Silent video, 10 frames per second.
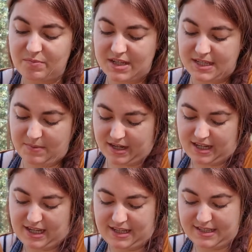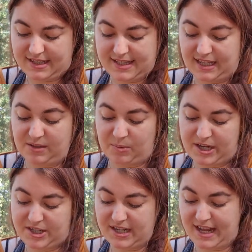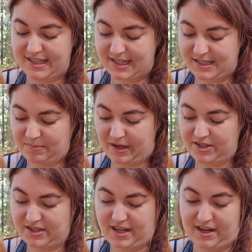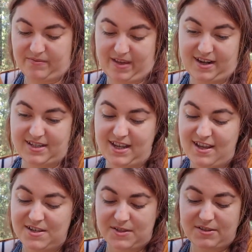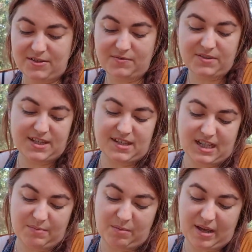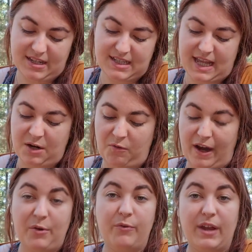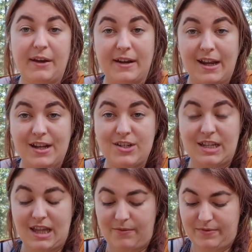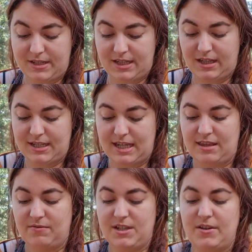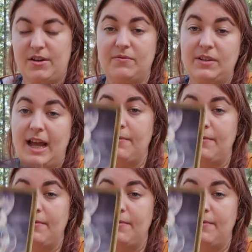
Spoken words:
this one is celebration, anticipation, and event. So I do feel this is coming back to that Grail fairy energy, that fertility, the return of life